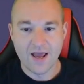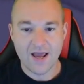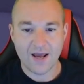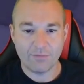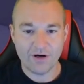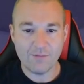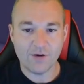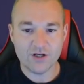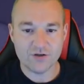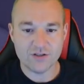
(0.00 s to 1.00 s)
And pretty
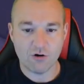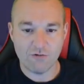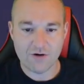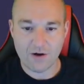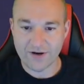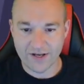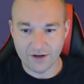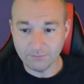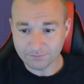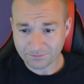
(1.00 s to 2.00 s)
much you just go around and hit
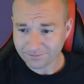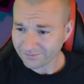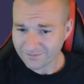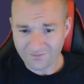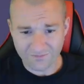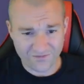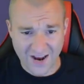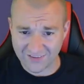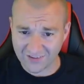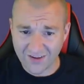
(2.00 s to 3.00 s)
them,
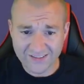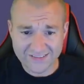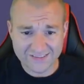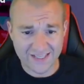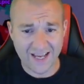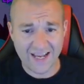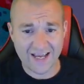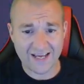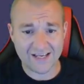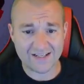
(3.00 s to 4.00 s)
find the lights,
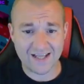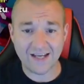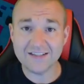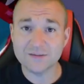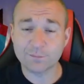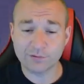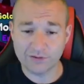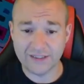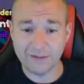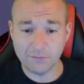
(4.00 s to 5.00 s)
and that is
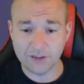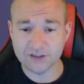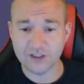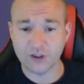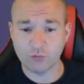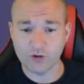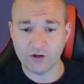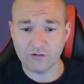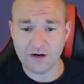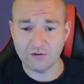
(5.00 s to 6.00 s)
pretty much it. You run
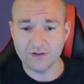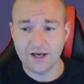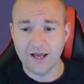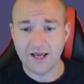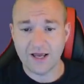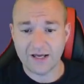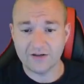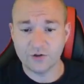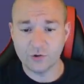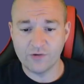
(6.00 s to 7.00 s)
around
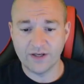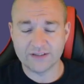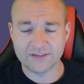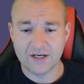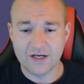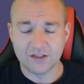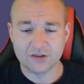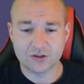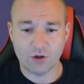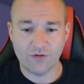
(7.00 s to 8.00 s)
and do this.
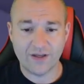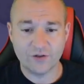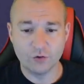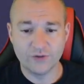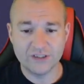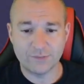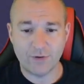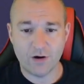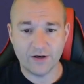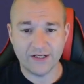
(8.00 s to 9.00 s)
So they do
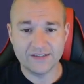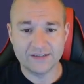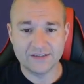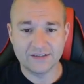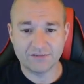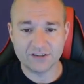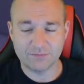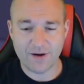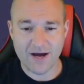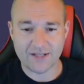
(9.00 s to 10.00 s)
respawn into different
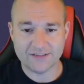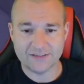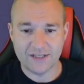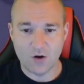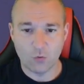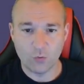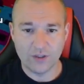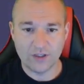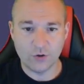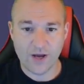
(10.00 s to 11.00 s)
spots
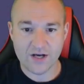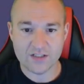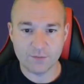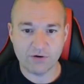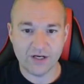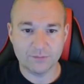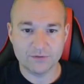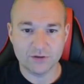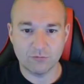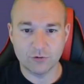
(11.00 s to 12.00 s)
when you actually break them.
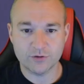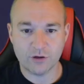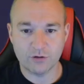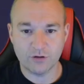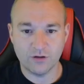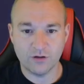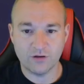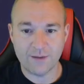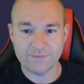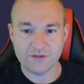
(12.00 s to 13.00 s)
Some rooms are a little
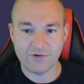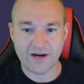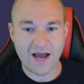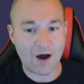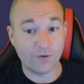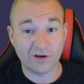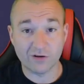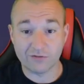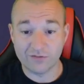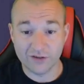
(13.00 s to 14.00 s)
empty right now, but it
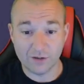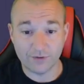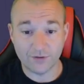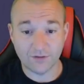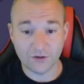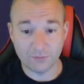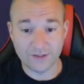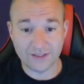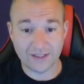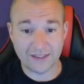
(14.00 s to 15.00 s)
could fill up a little
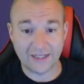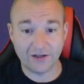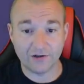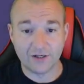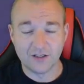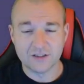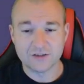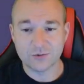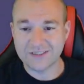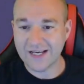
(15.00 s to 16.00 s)
bit later.
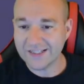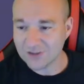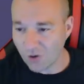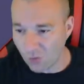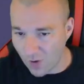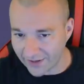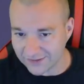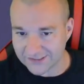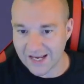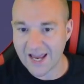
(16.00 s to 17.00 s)
So it takes a while
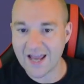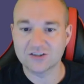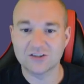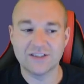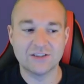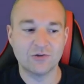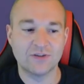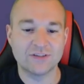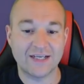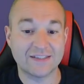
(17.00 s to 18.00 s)
to actually do
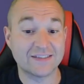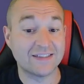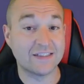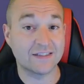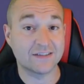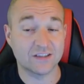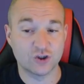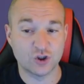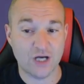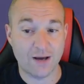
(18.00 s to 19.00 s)
this and to get
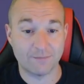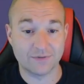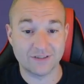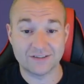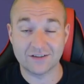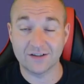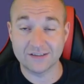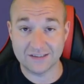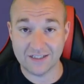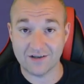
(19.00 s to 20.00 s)
gems. It
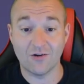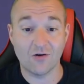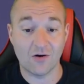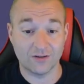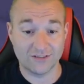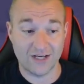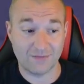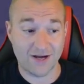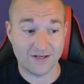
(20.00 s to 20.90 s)
does take a long time, guys.